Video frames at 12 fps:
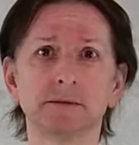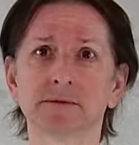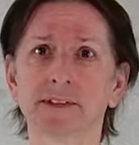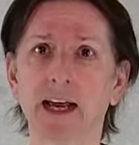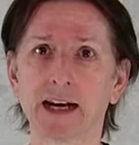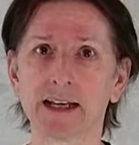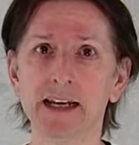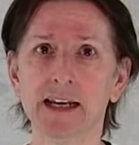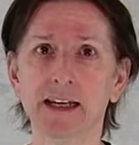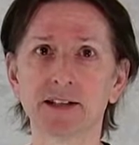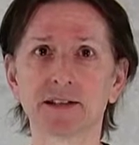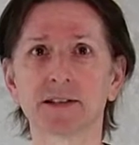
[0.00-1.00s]

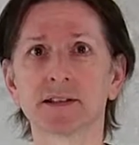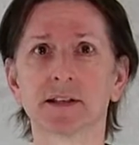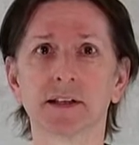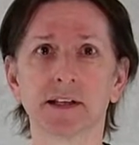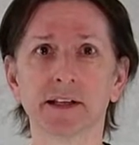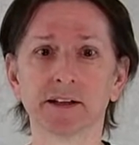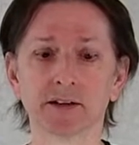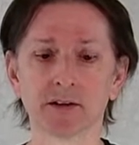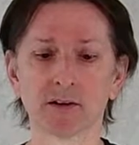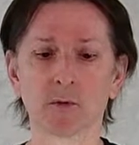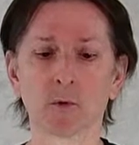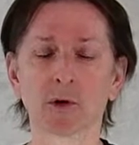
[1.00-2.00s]
techniques Here
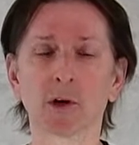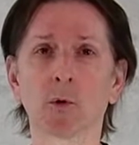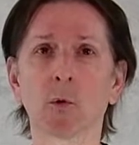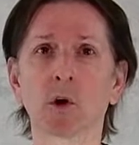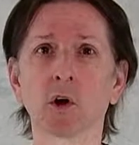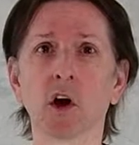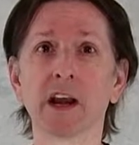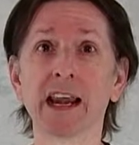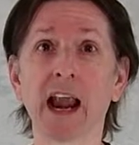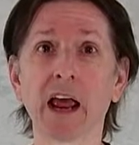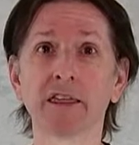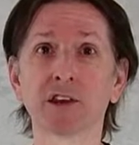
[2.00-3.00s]
we're going to work on
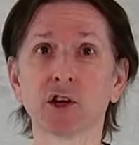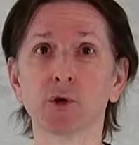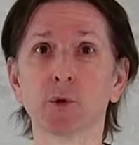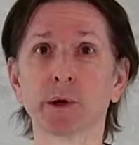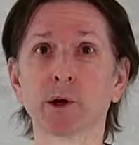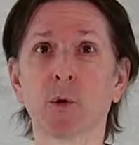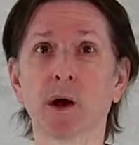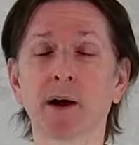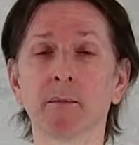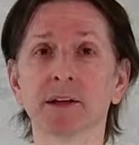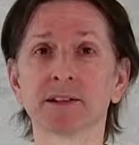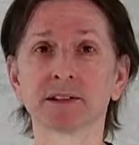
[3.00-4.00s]
9th Kyu
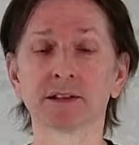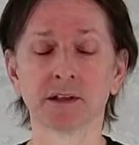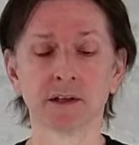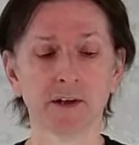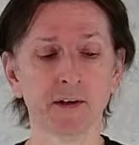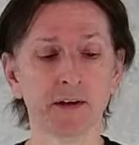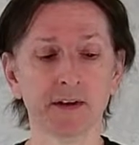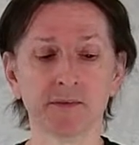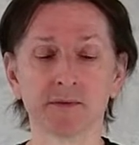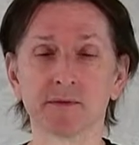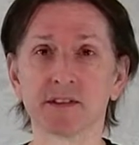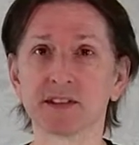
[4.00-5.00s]
requirements,
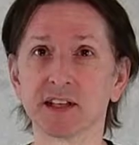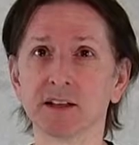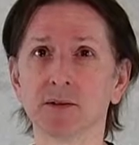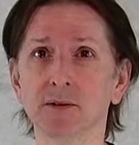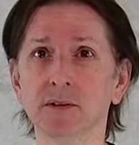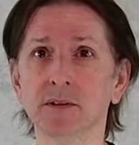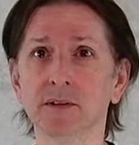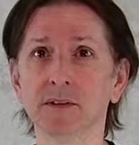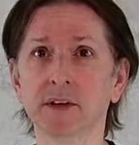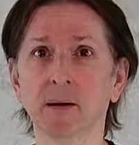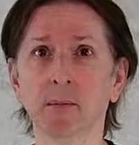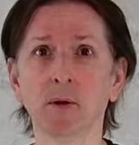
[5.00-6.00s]
single,
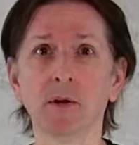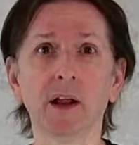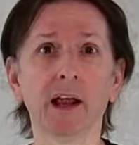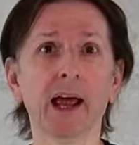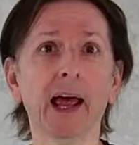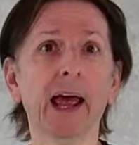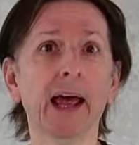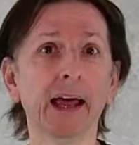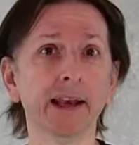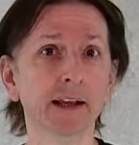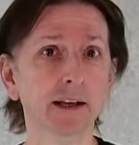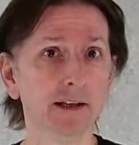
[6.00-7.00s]
double,
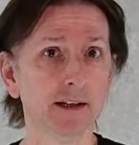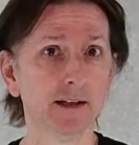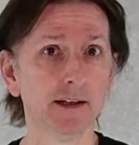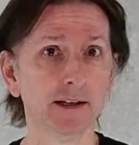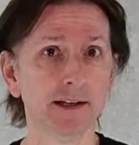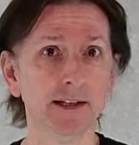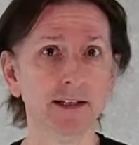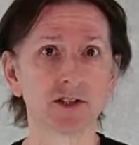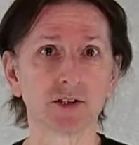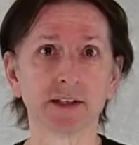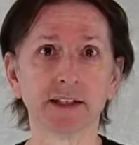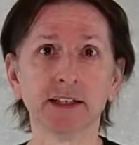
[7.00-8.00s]
head
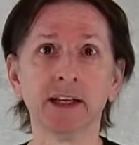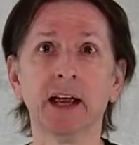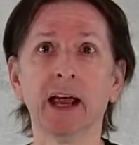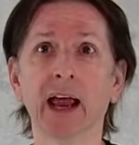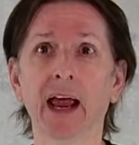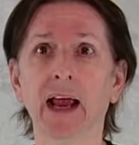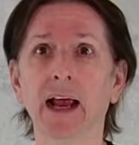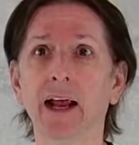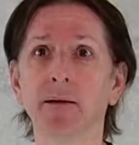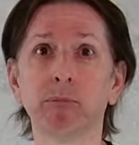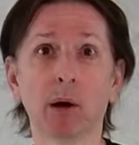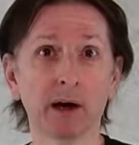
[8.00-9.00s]
initially,
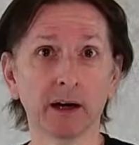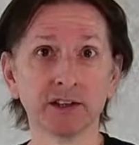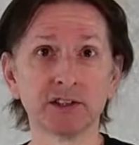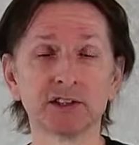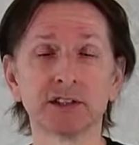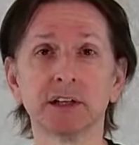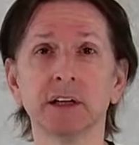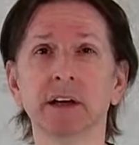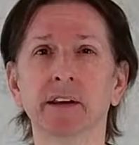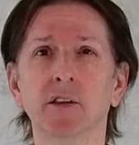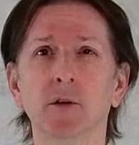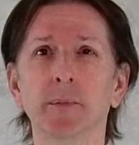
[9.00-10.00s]
and punch.
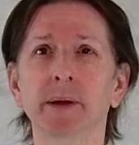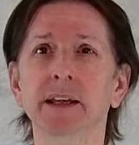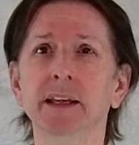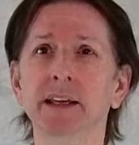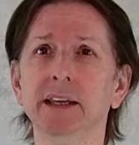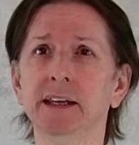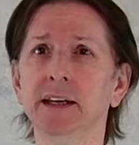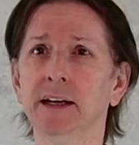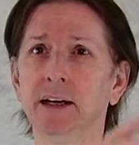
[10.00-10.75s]
There'll be